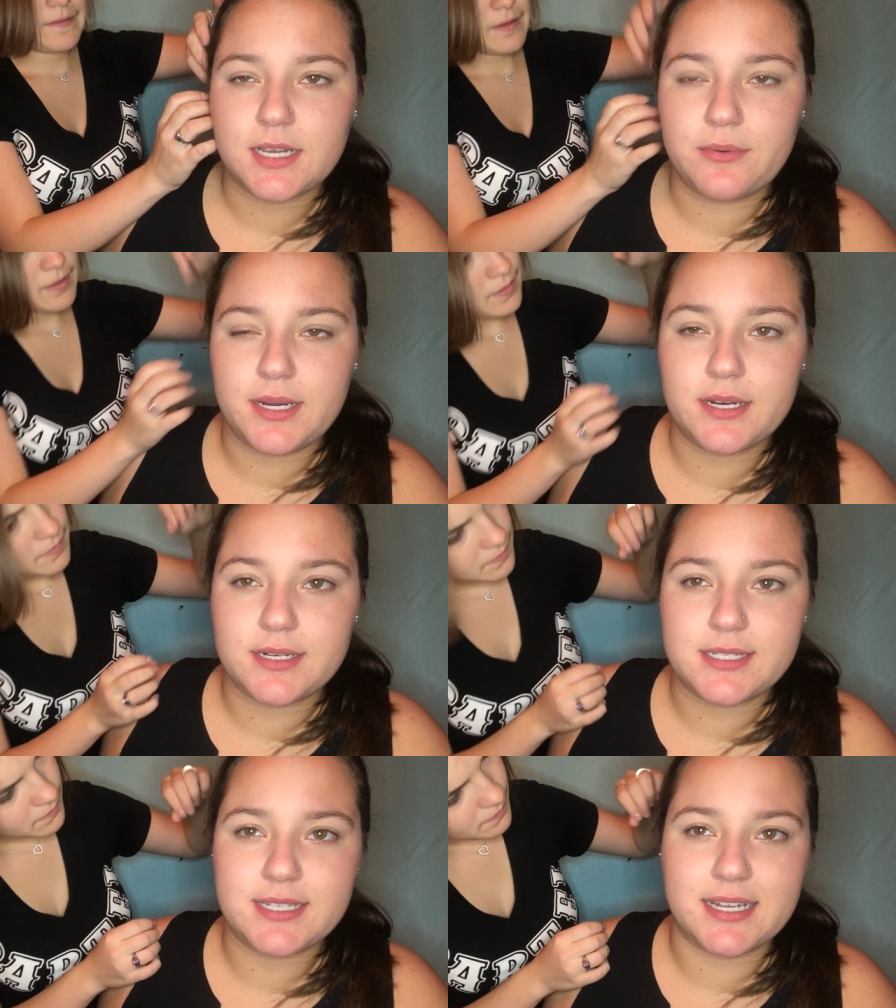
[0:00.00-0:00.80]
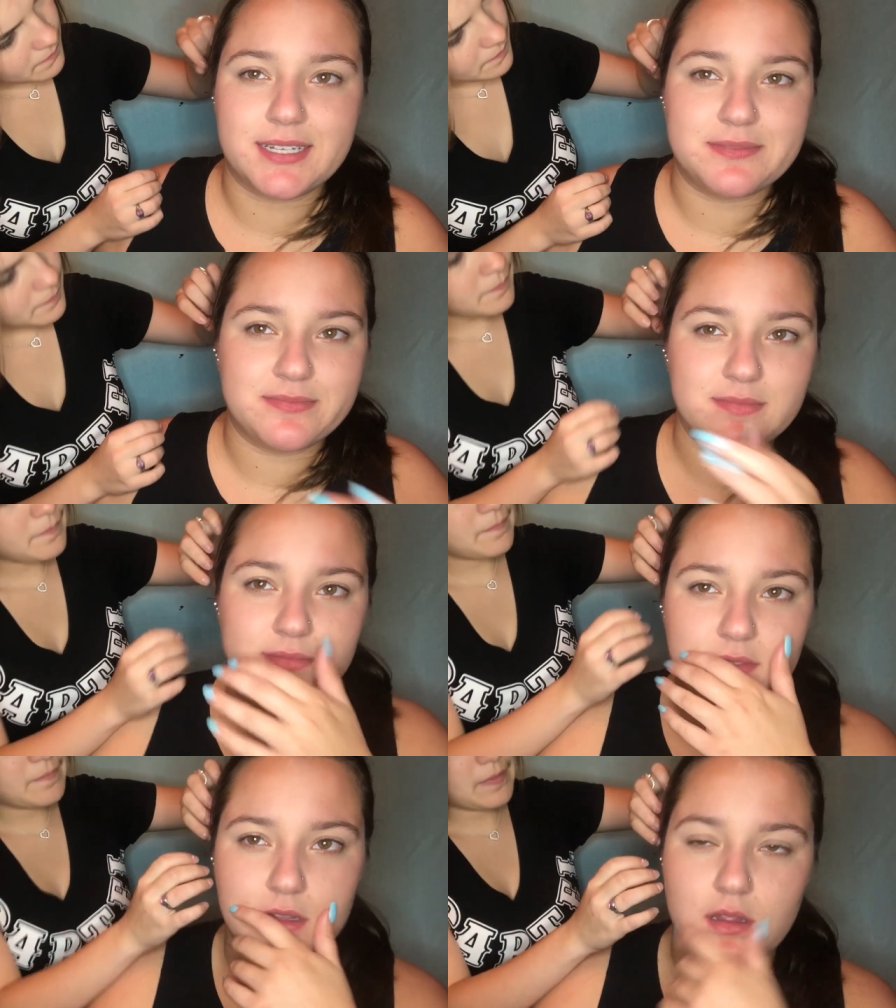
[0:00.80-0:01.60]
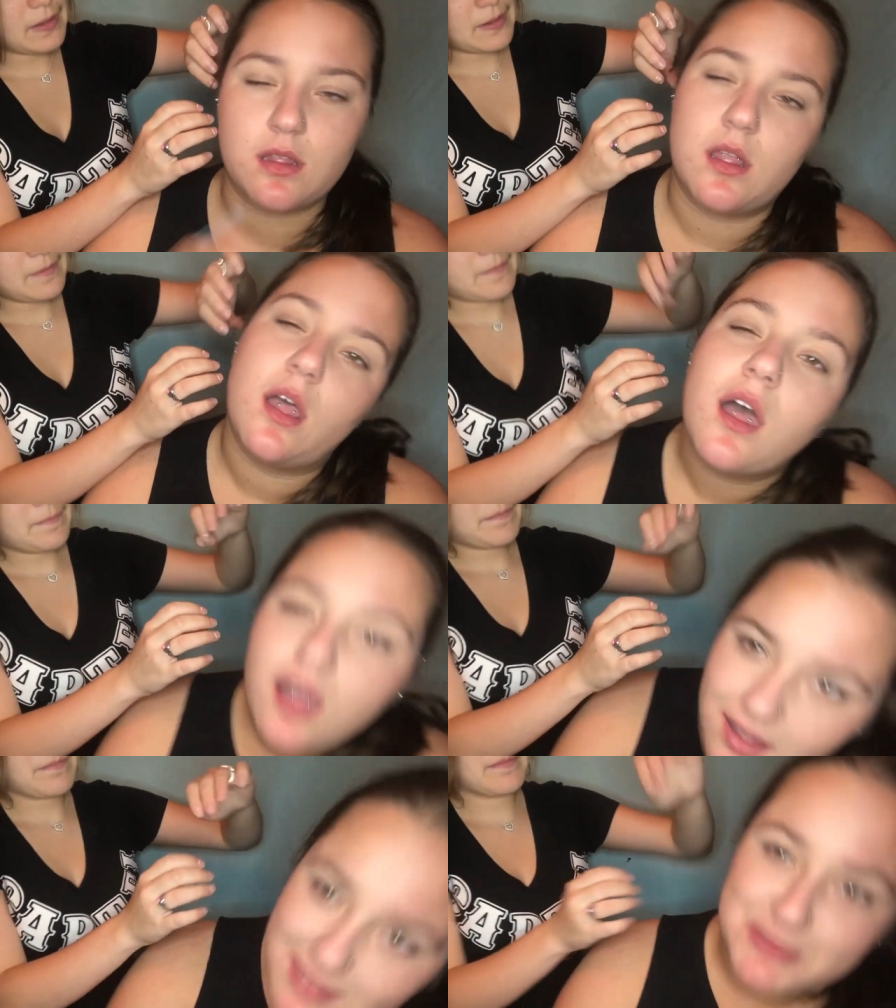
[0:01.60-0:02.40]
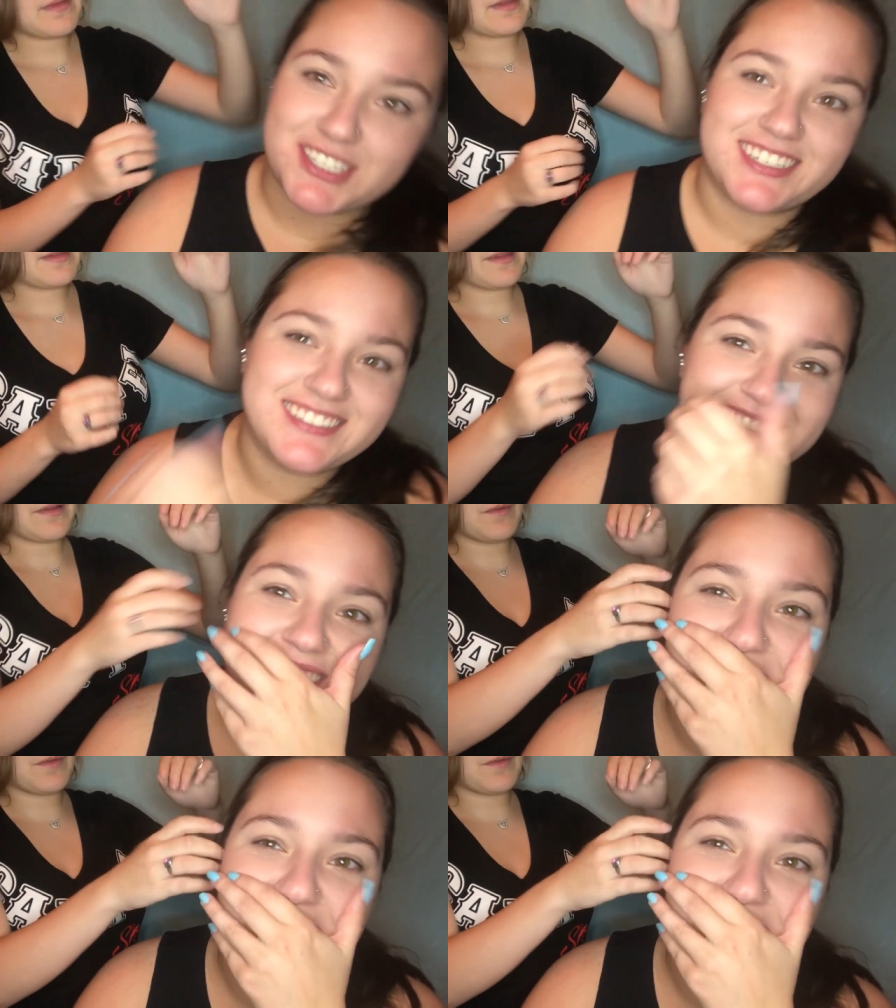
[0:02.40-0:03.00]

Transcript: It really hurts, like. I'm joking.